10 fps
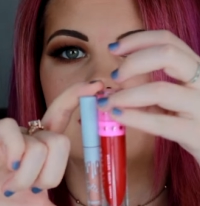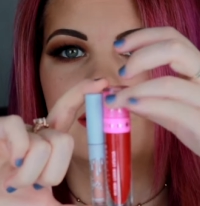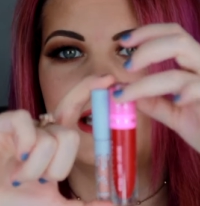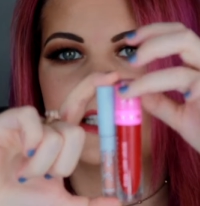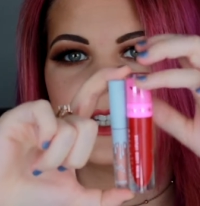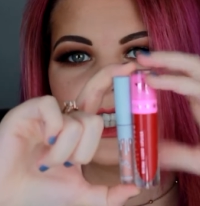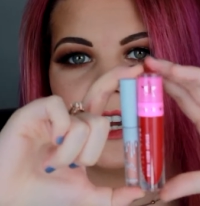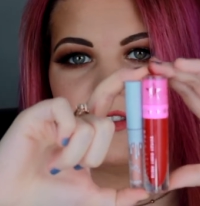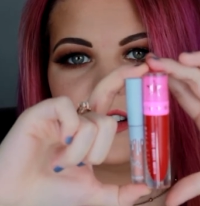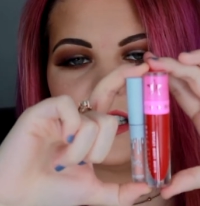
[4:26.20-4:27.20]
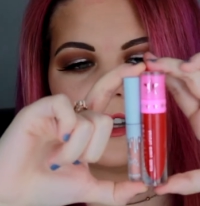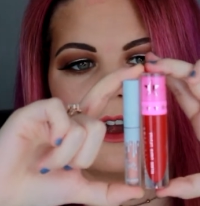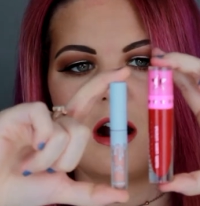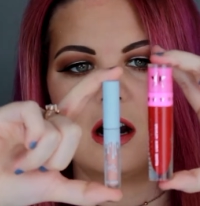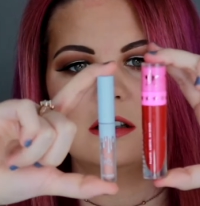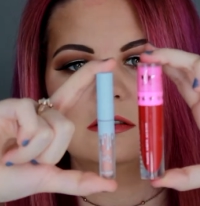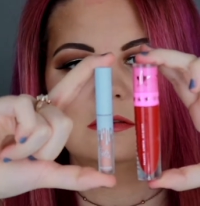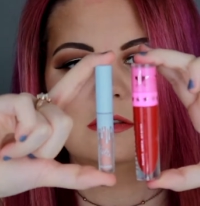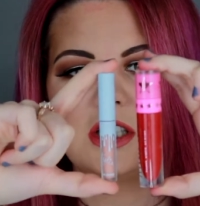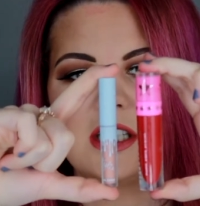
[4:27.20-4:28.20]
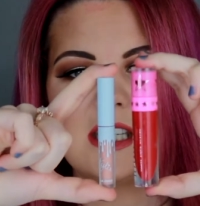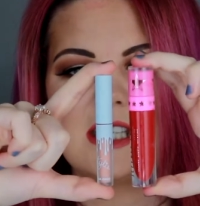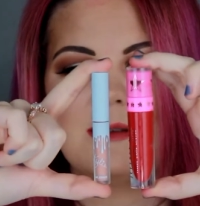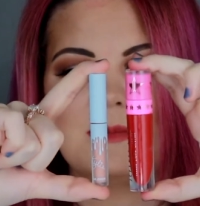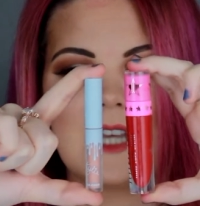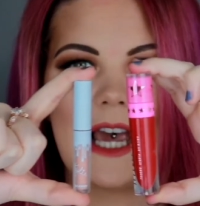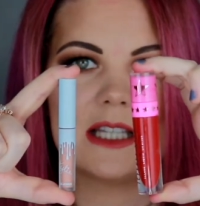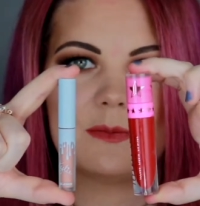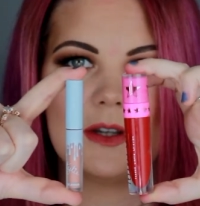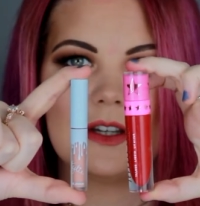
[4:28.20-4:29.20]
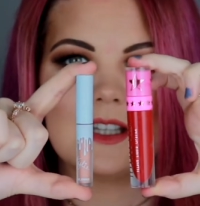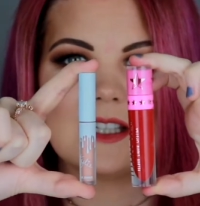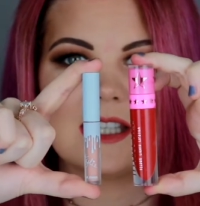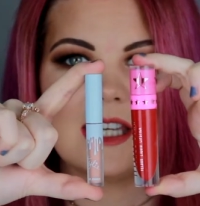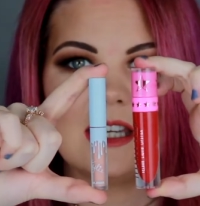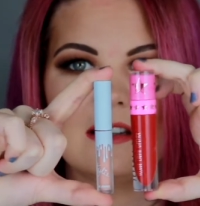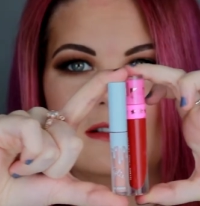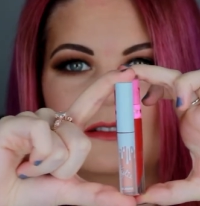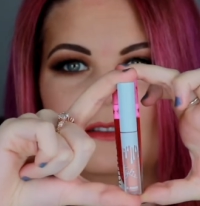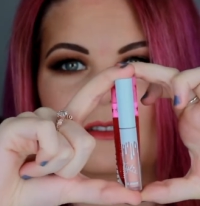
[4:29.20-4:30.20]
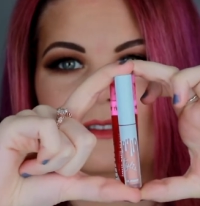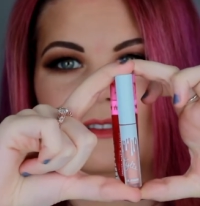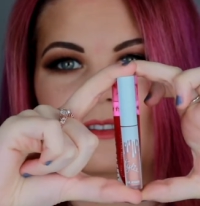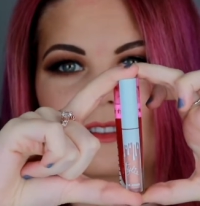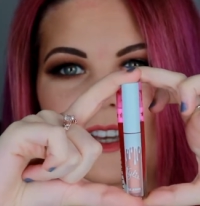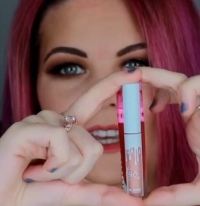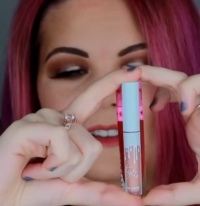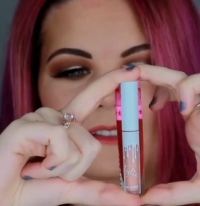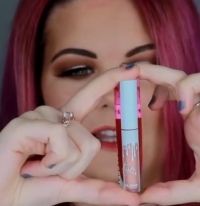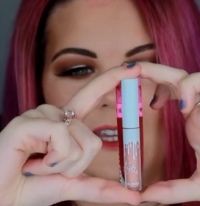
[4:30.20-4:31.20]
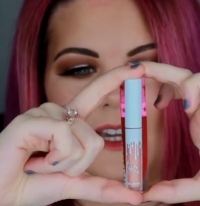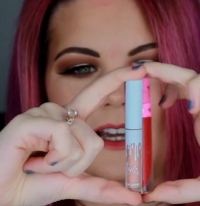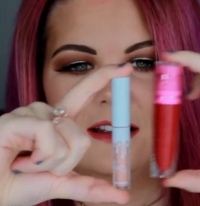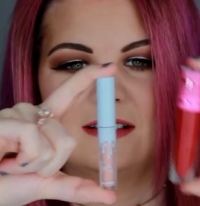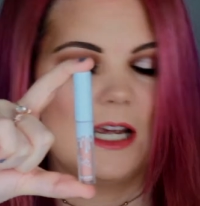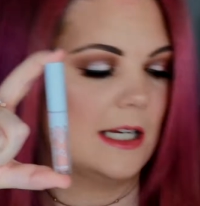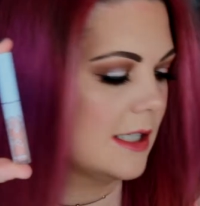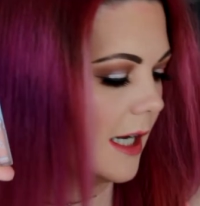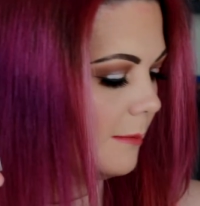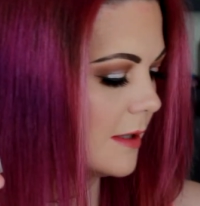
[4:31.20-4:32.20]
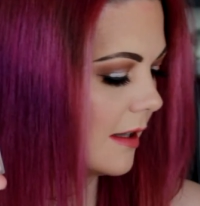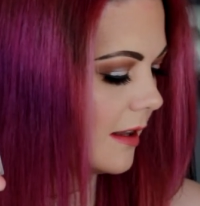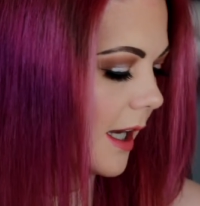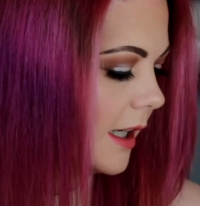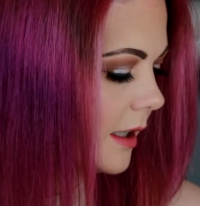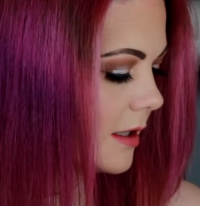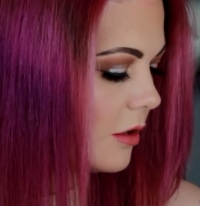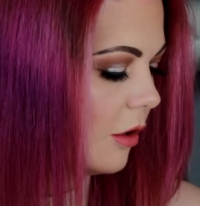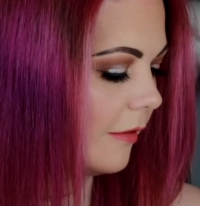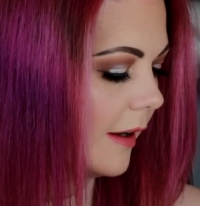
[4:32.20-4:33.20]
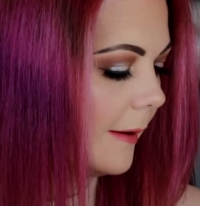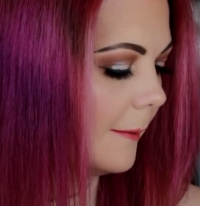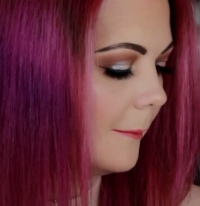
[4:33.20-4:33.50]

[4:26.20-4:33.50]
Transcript: that's a Jeffree Star, which is the same size, but you can see like 10 times thickness of it.